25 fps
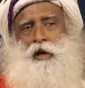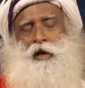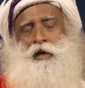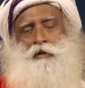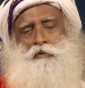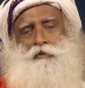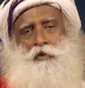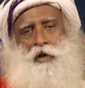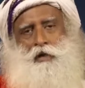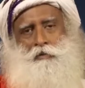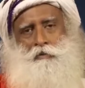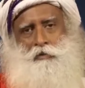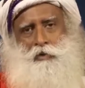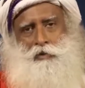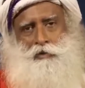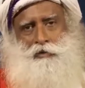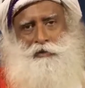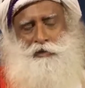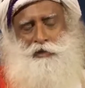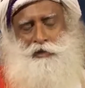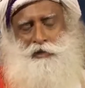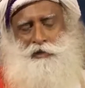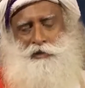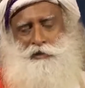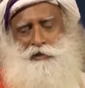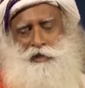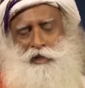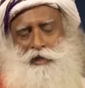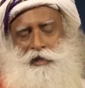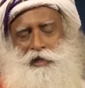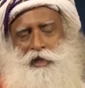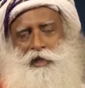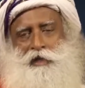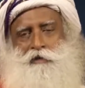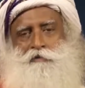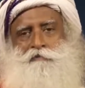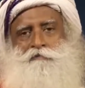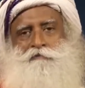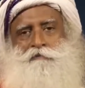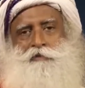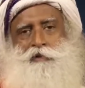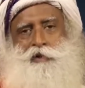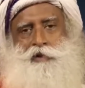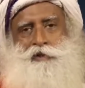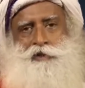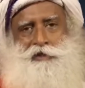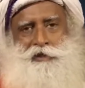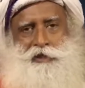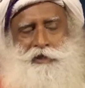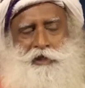And one more thing that I've
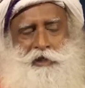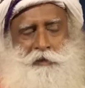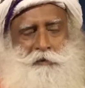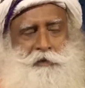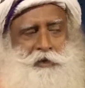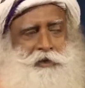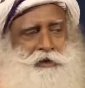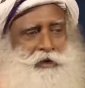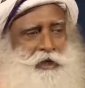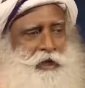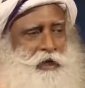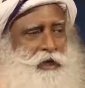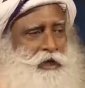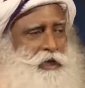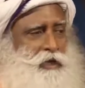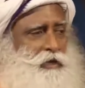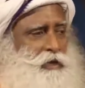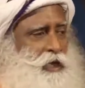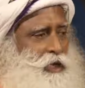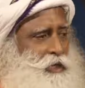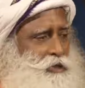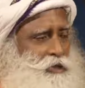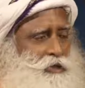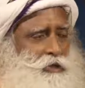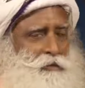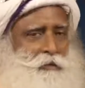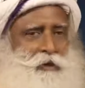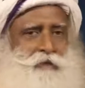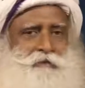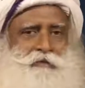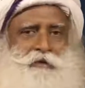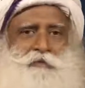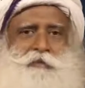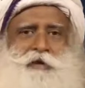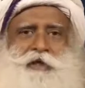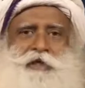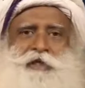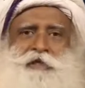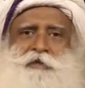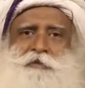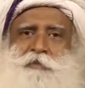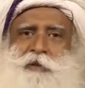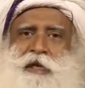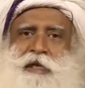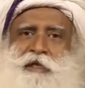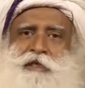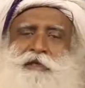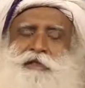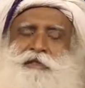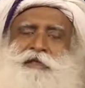constantly been telling in the ashram, everybody is
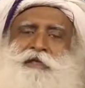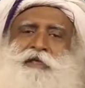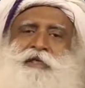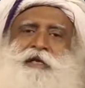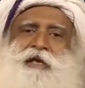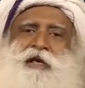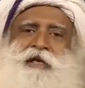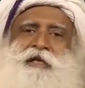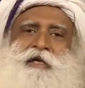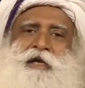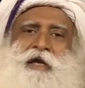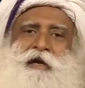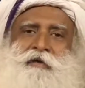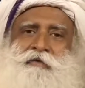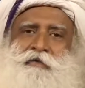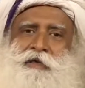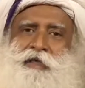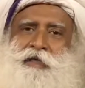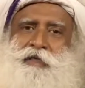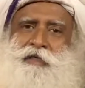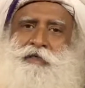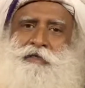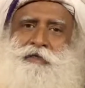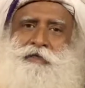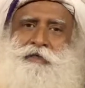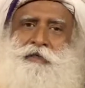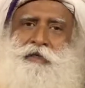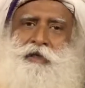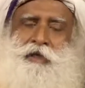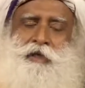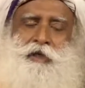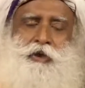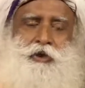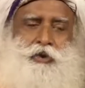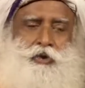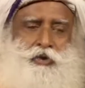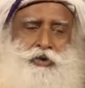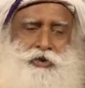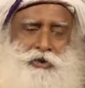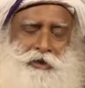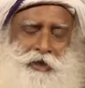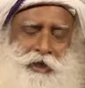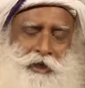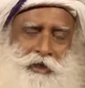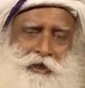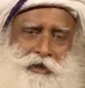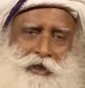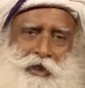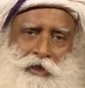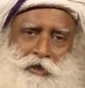practicing right now is to
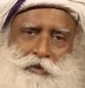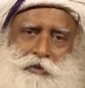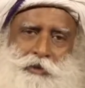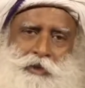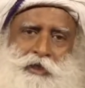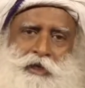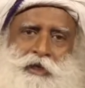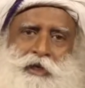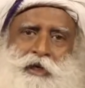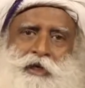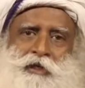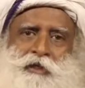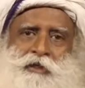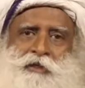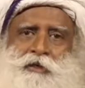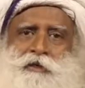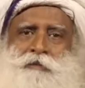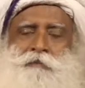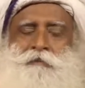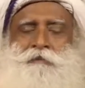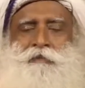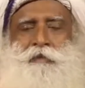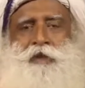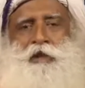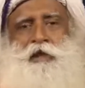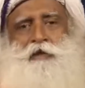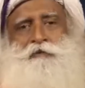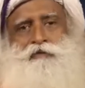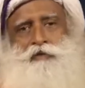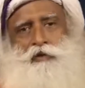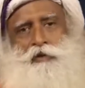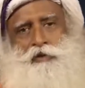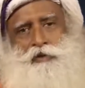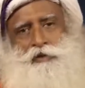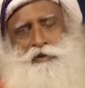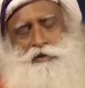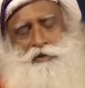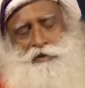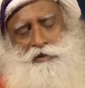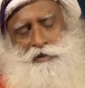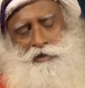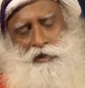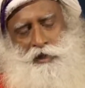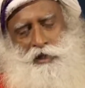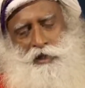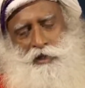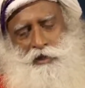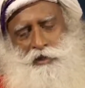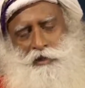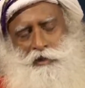stay in touch with the earth. If you
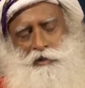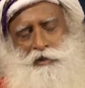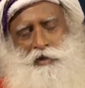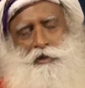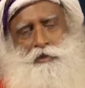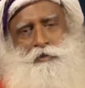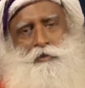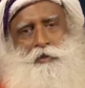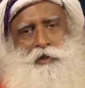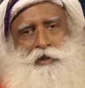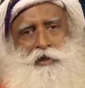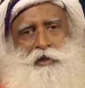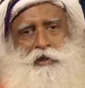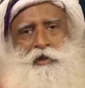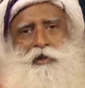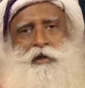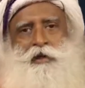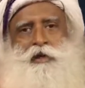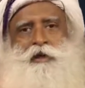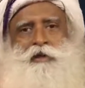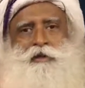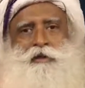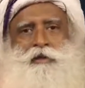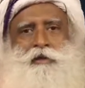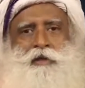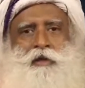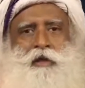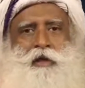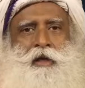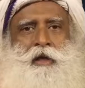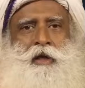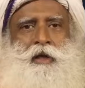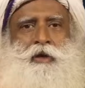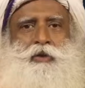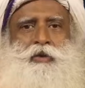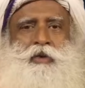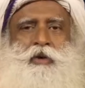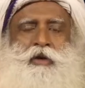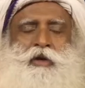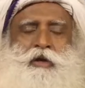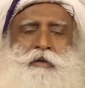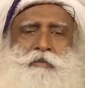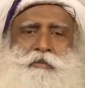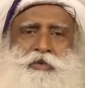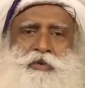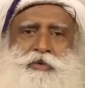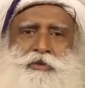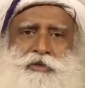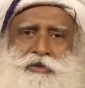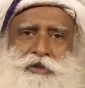stay in touch with the earth, your
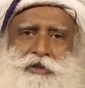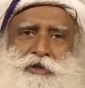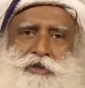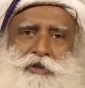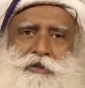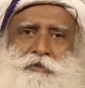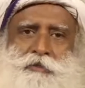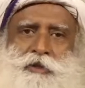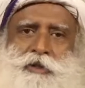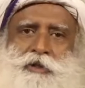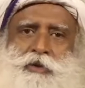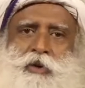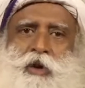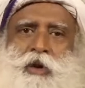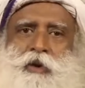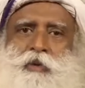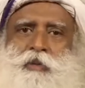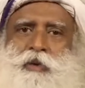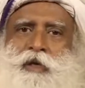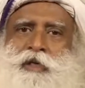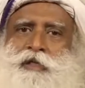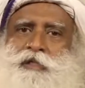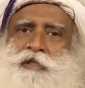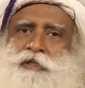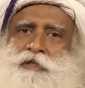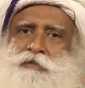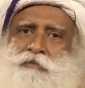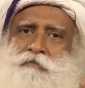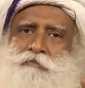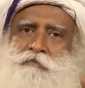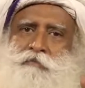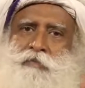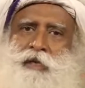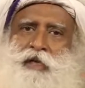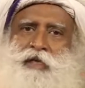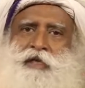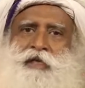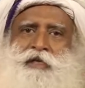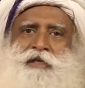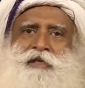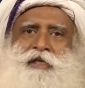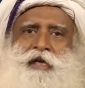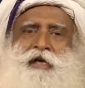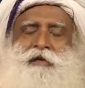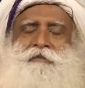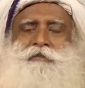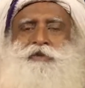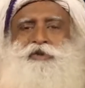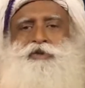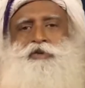immune system is always many
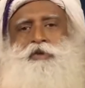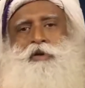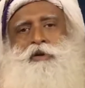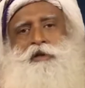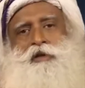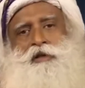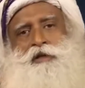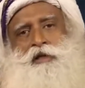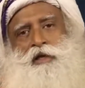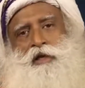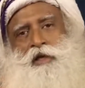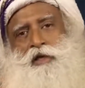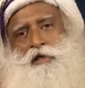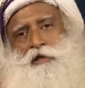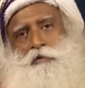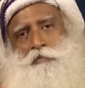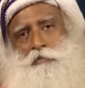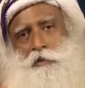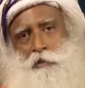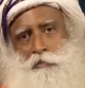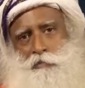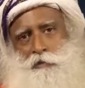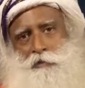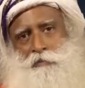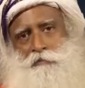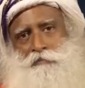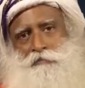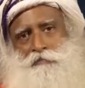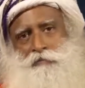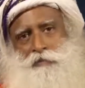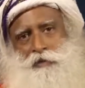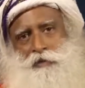times stronger than other people.